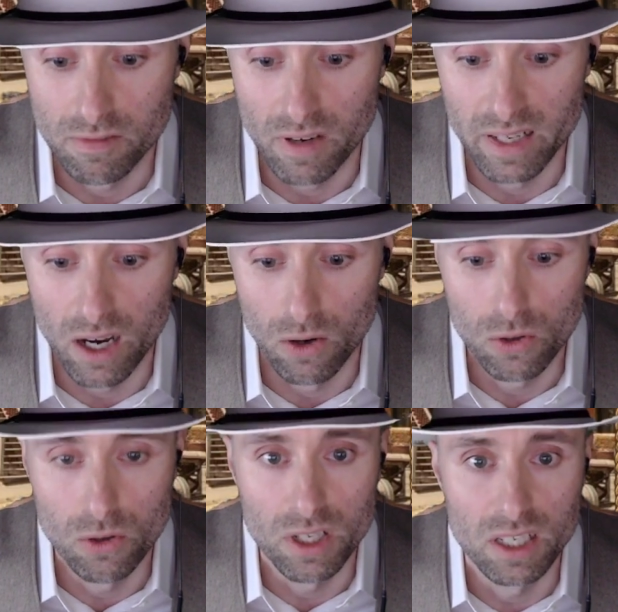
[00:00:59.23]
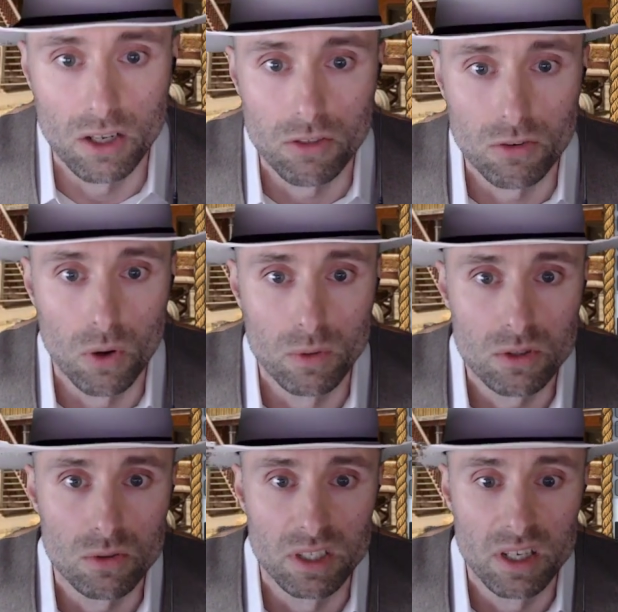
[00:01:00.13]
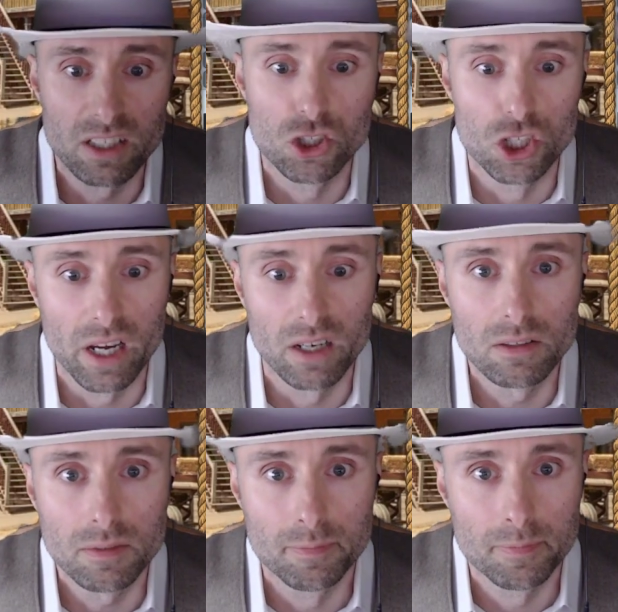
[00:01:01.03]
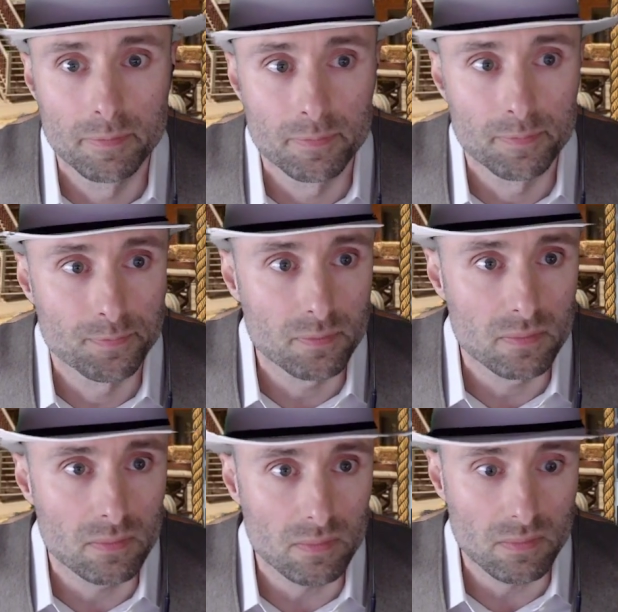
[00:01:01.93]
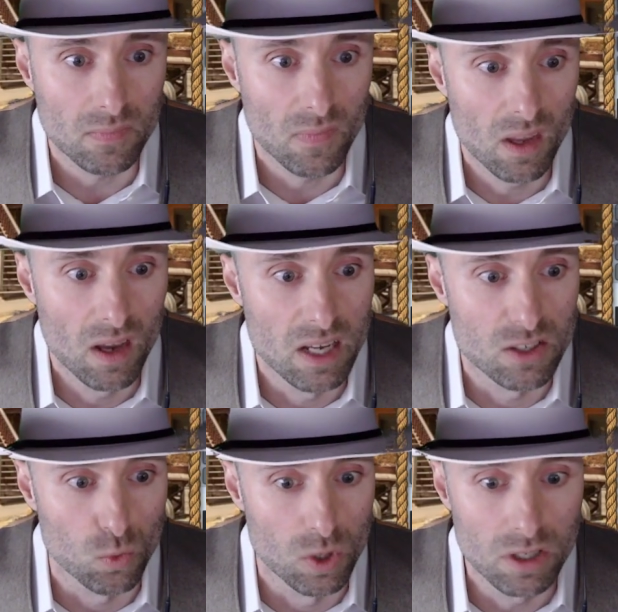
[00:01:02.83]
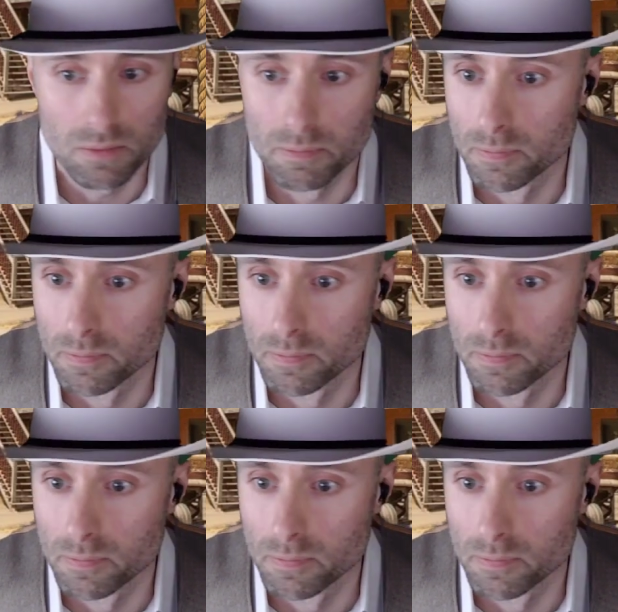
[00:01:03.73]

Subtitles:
Find out who you need to throw into the dice jail, as it were.